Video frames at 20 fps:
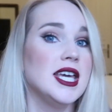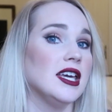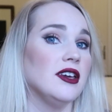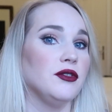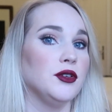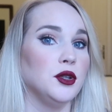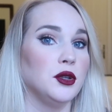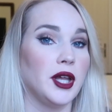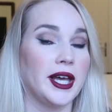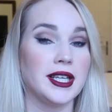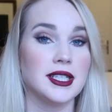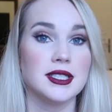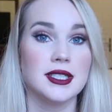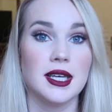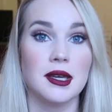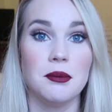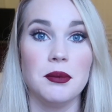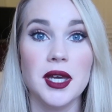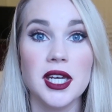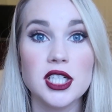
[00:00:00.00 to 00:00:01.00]
If you like to
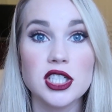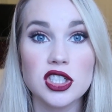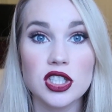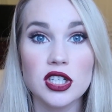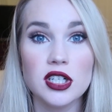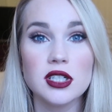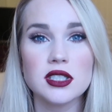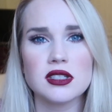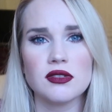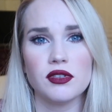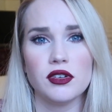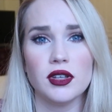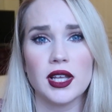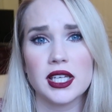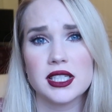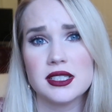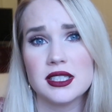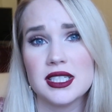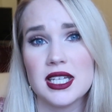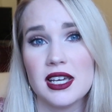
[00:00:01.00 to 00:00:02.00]
take pictures, if you
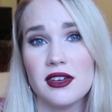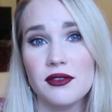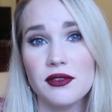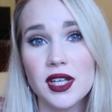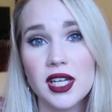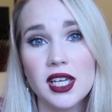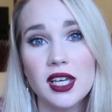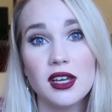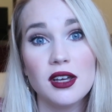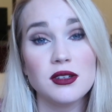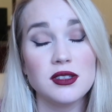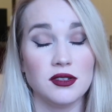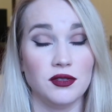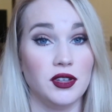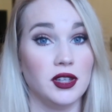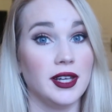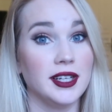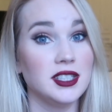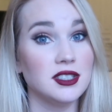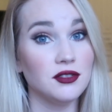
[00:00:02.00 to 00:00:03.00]
like to take videos,
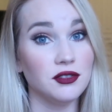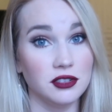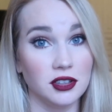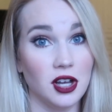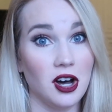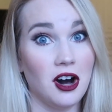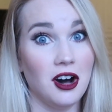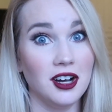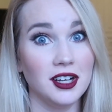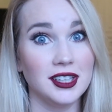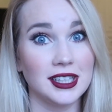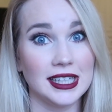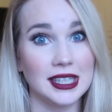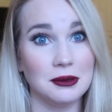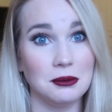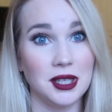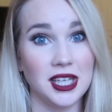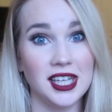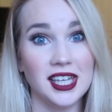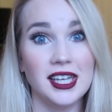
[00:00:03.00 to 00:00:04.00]
if you like to vlog
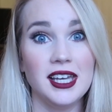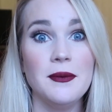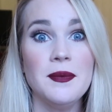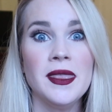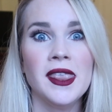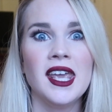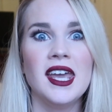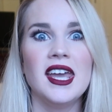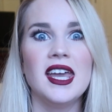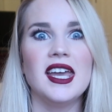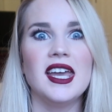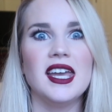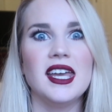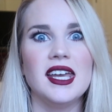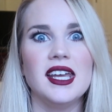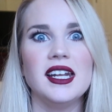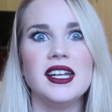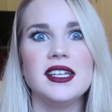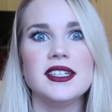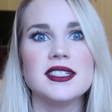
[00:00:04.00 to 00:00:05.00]
like me,
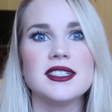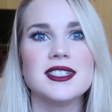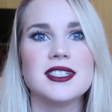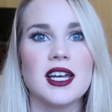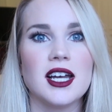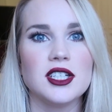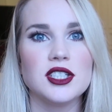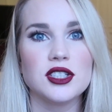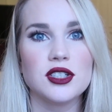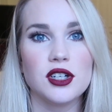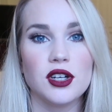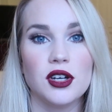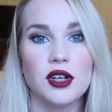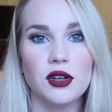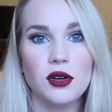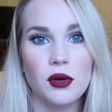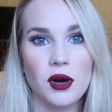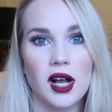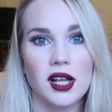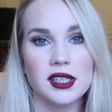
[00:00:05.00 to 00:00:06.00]
it is such
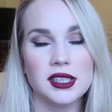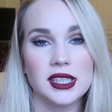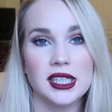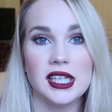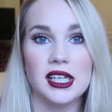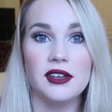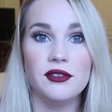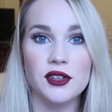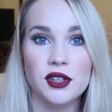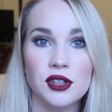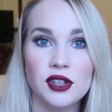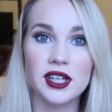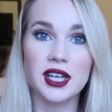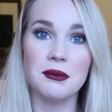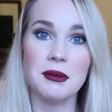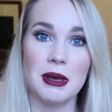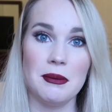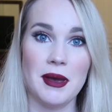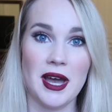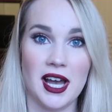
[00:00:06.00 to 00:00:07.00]
good quality. If you look
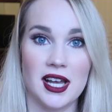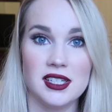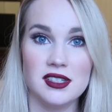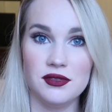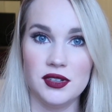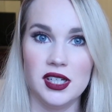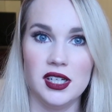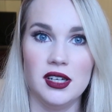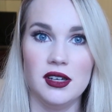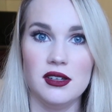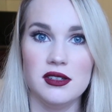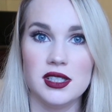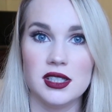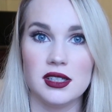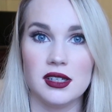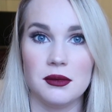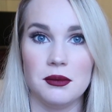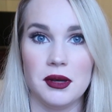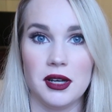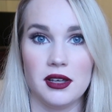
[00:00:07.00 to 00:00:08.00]
at my past videos
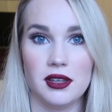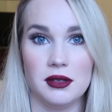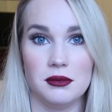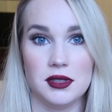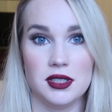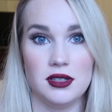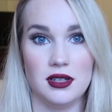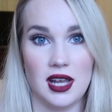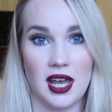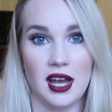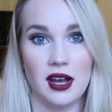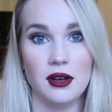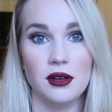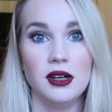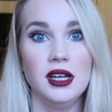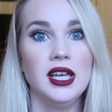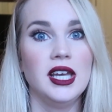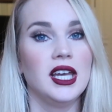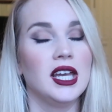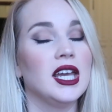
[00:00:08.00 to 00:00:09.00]
and compare them to
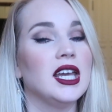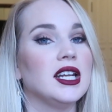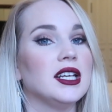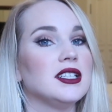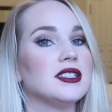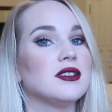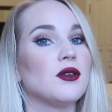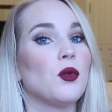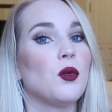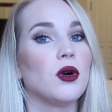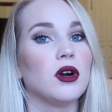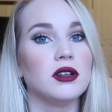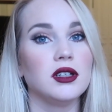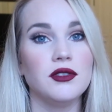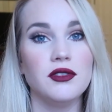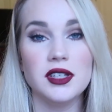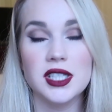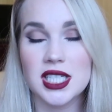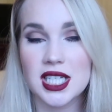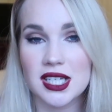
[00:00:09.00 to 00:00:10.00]
now, it is a world
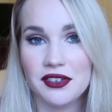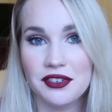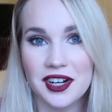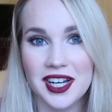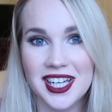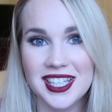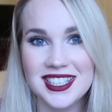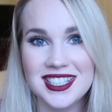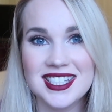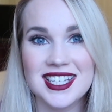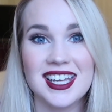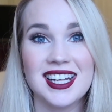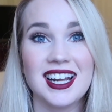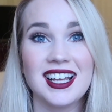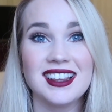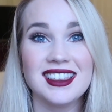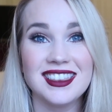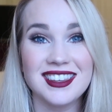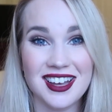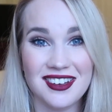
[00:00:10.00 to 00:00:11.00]
of a difference, and
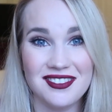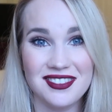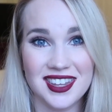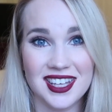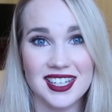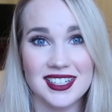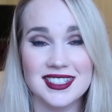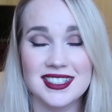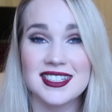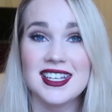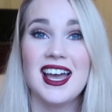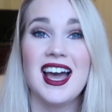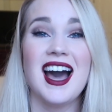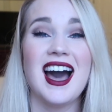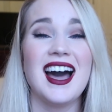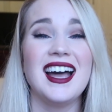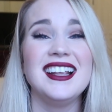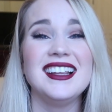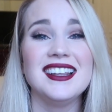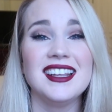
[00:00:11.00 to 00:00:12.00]
I love this.
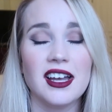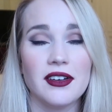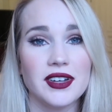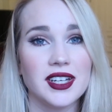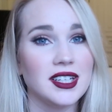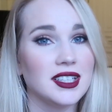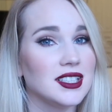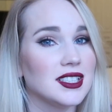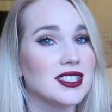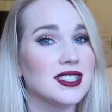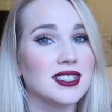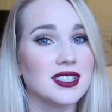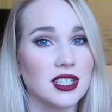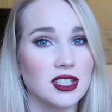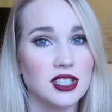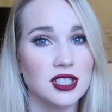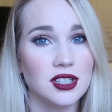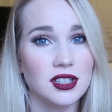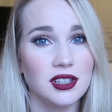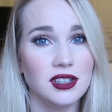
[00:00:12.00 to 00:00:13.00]
I love it. It is
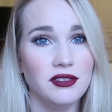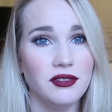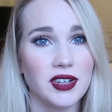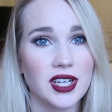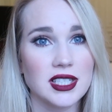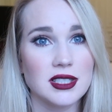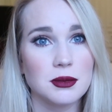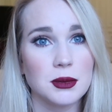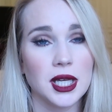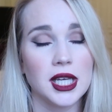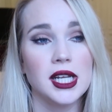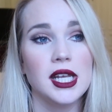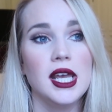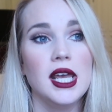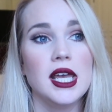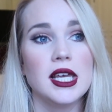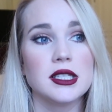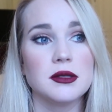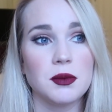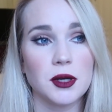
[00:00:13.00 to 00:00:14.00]
such a good investment,
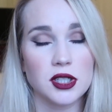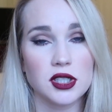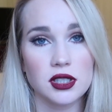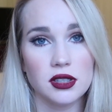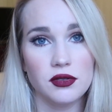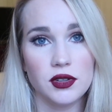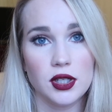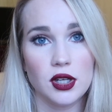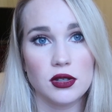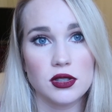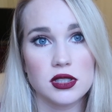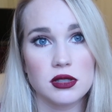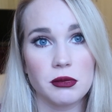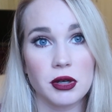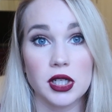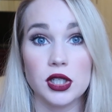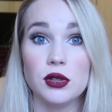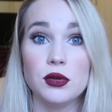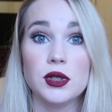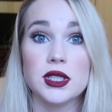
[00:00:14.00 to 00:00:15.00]
especially if you know
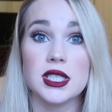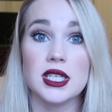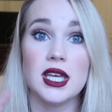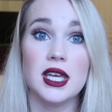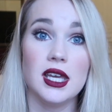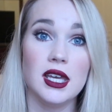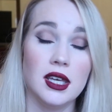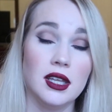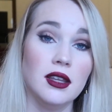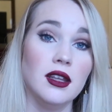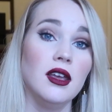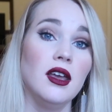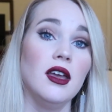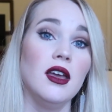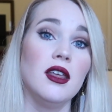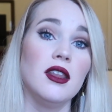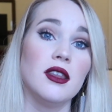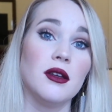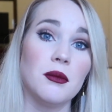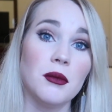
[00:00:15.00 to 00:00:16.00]
someone who is in
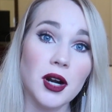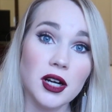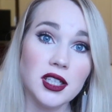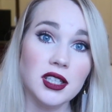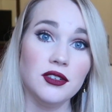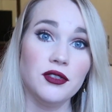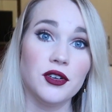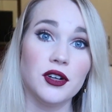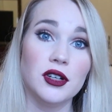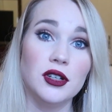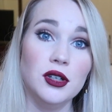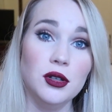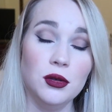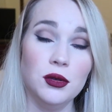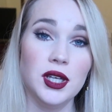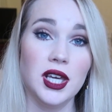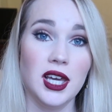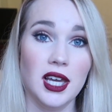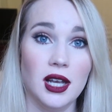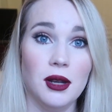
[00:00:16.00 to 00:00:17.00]
the market for a
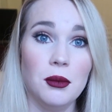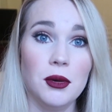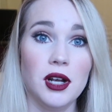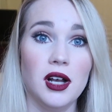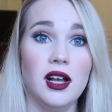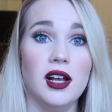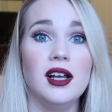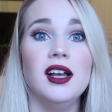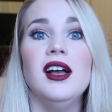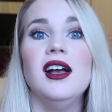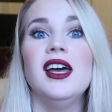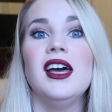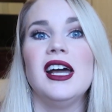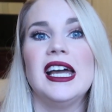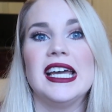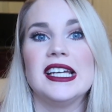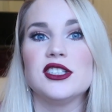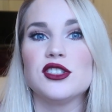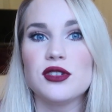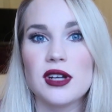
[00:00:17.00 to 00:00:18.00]
new camera
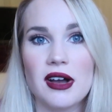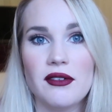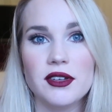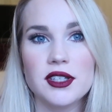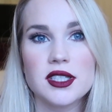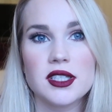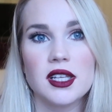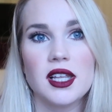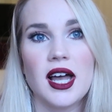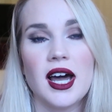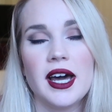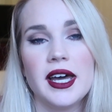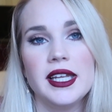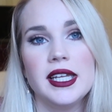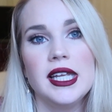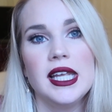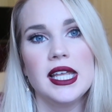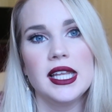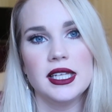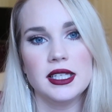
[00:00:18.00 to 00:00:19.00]
and travels a
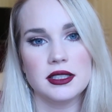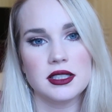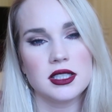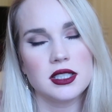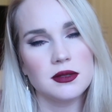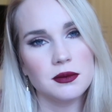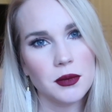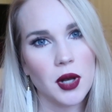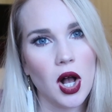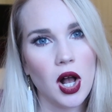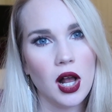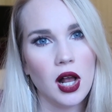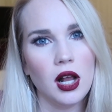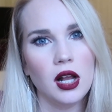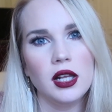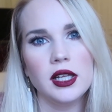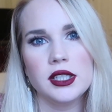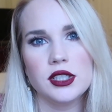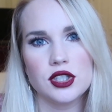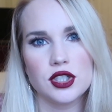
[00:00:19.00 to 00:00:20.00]
lot. It's
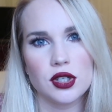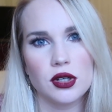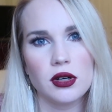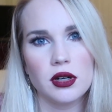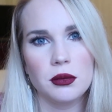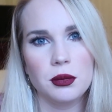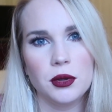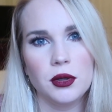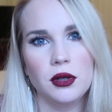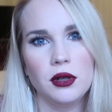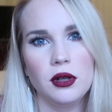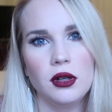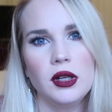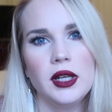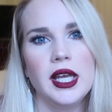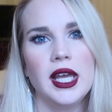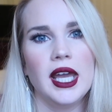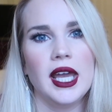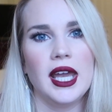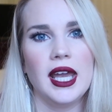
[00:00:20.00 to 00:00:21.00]
small and
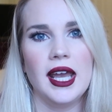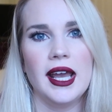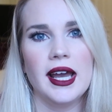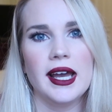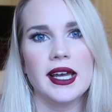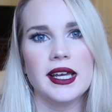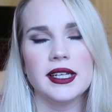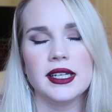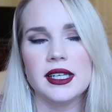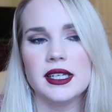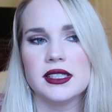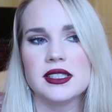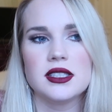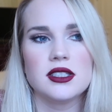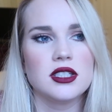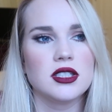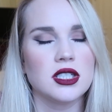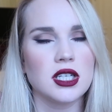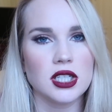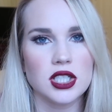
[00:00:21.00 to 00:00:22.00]
durable, and
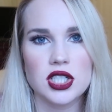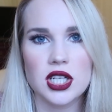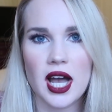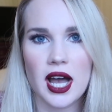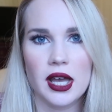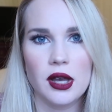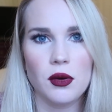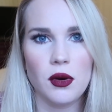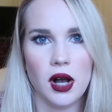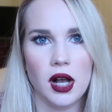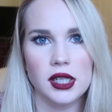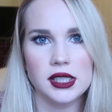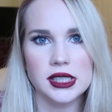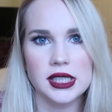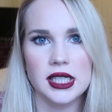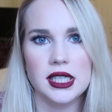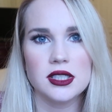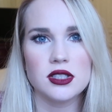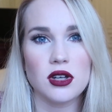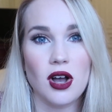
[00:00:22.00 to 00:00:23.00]
it's such high
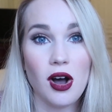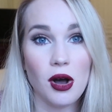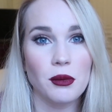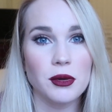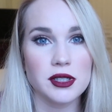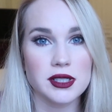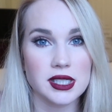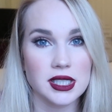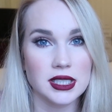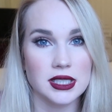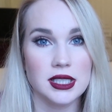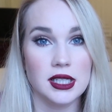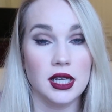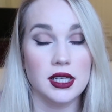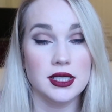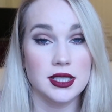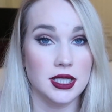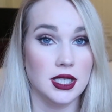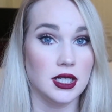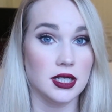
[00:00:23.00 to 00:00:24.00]
quality. It's almost like
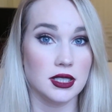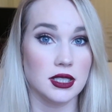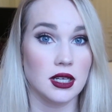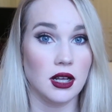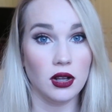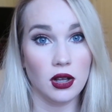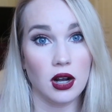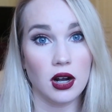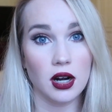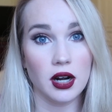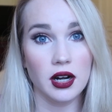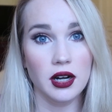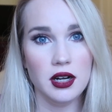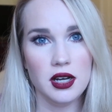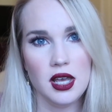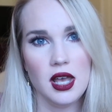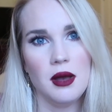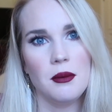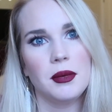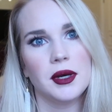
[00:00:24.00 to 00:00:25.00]
a
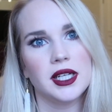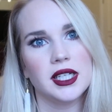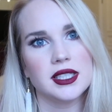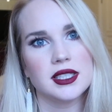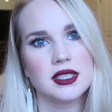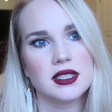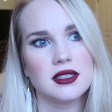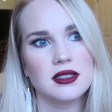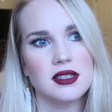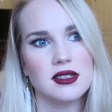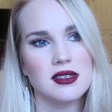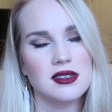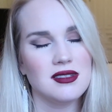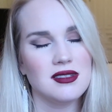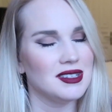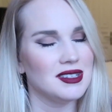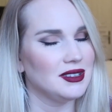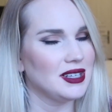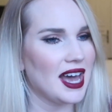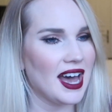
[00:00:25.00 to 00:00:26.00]
DSLR, but it's
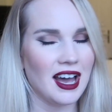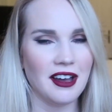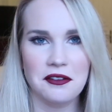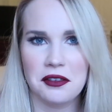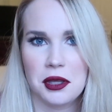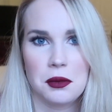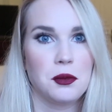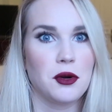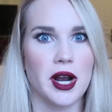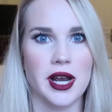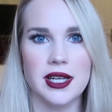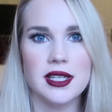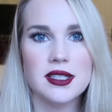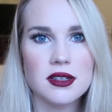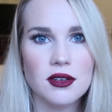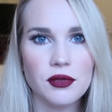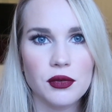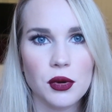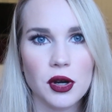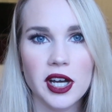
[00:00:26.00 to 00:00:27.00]
half the
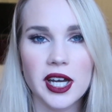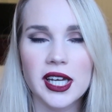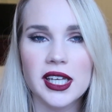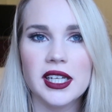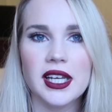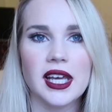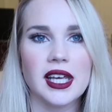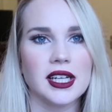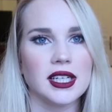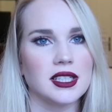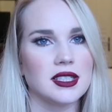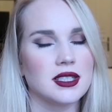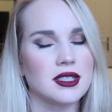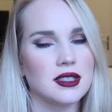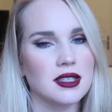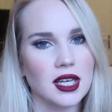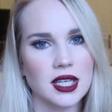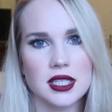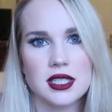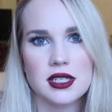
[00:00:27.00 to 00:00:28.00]
price of one, and
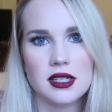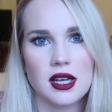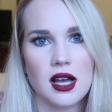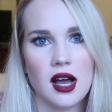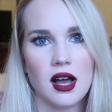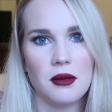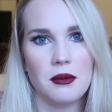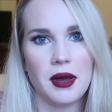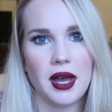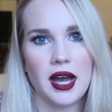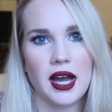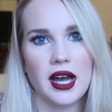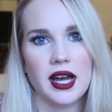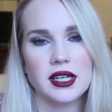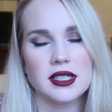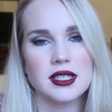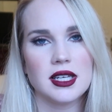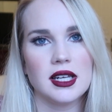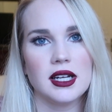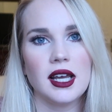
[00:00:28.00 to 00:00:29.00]
it's nice and
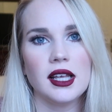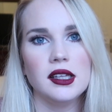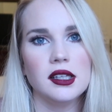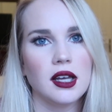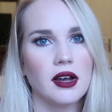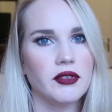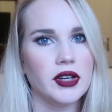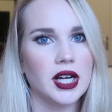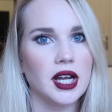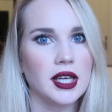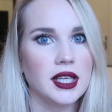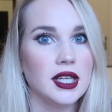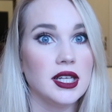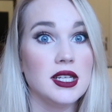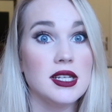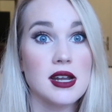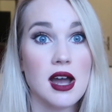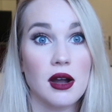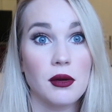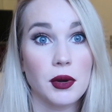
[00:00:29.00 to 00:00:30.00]
compact, and I love it. I
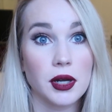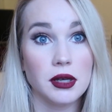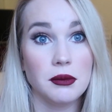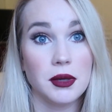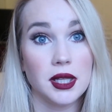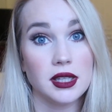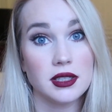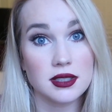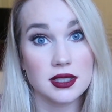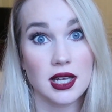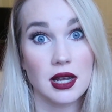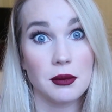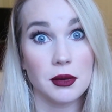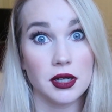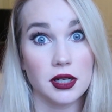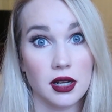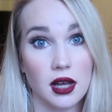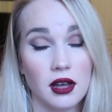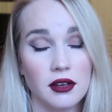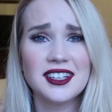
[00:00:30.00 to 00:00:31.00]
cannot recommend this
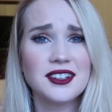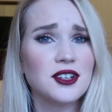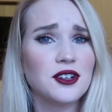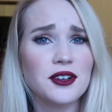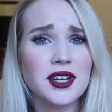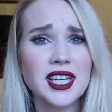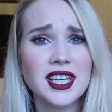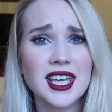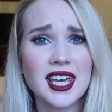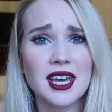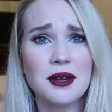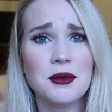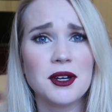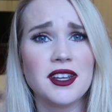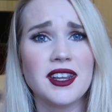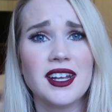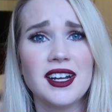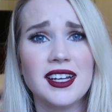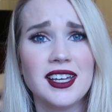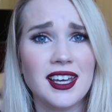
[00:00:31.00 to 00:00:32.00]
camera enough. Another great
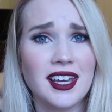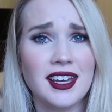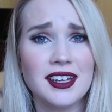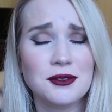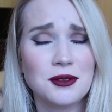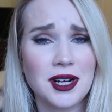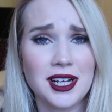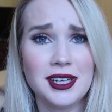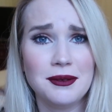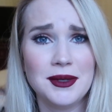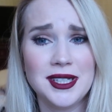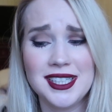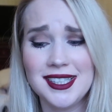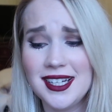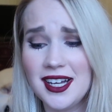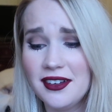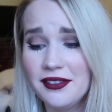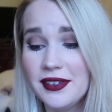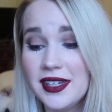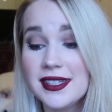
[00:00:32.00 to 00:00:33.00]
camera that I can't recommend
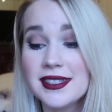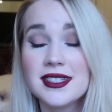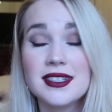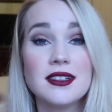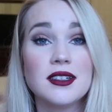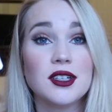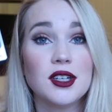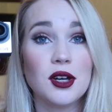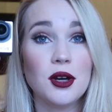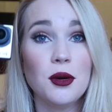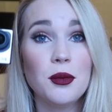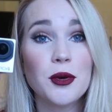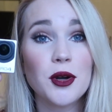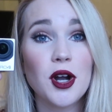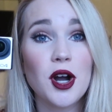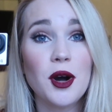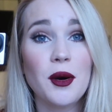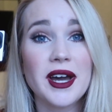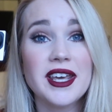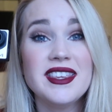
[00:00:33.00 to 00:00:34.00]
enough is the
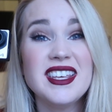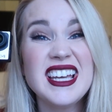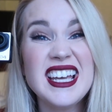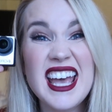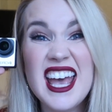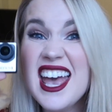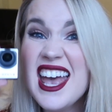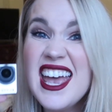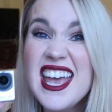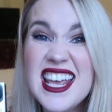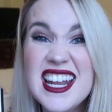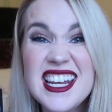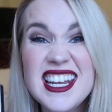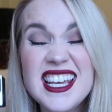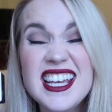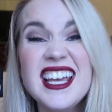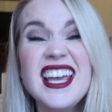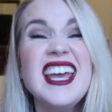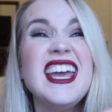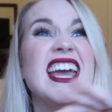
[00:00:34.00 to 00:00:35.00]
GoPro. I think
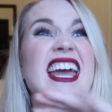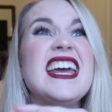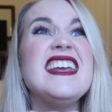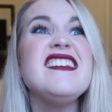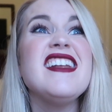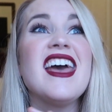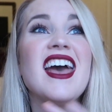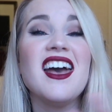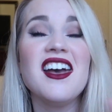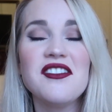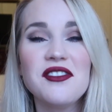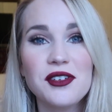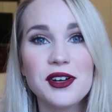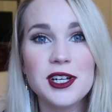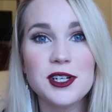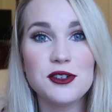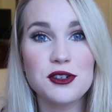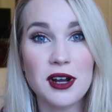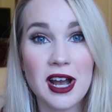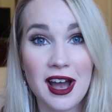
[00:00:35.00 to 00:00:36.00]
any and
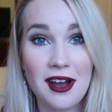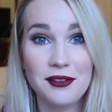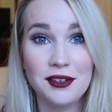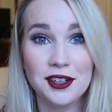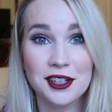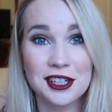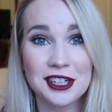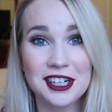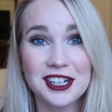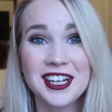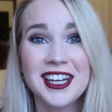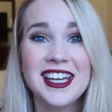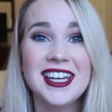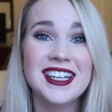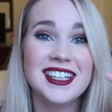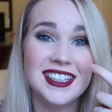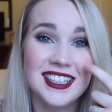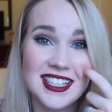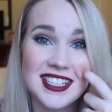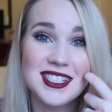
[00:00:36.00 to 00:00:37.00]
every traveler
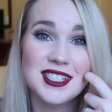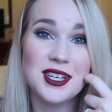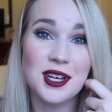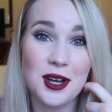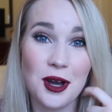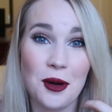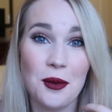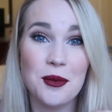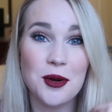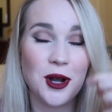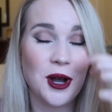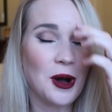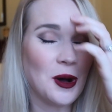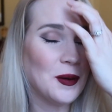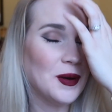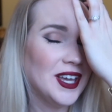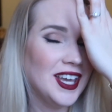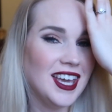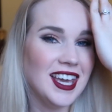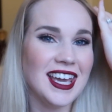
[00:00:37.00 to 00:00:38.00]
needs a
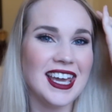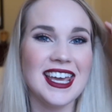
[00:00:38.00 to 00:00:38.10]
GoPro.